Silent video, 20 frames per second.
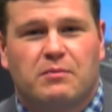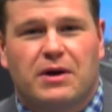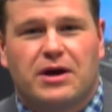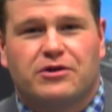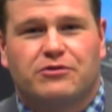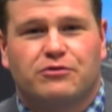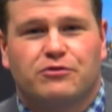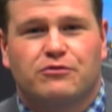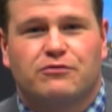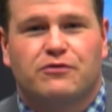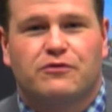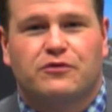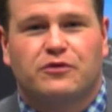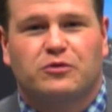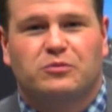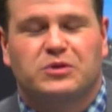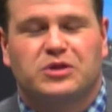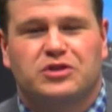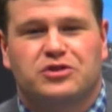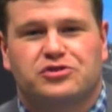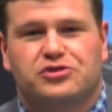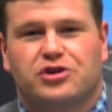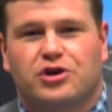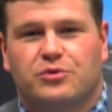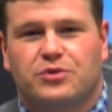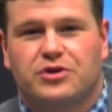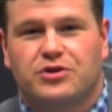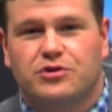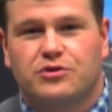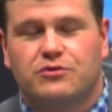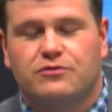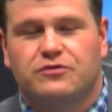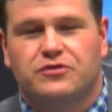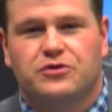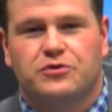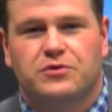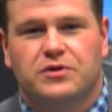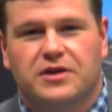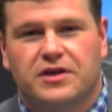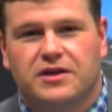my crew for filming the show, and you for
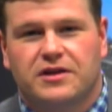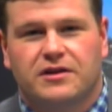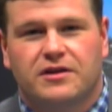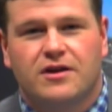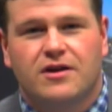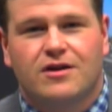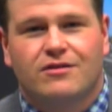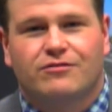tuning in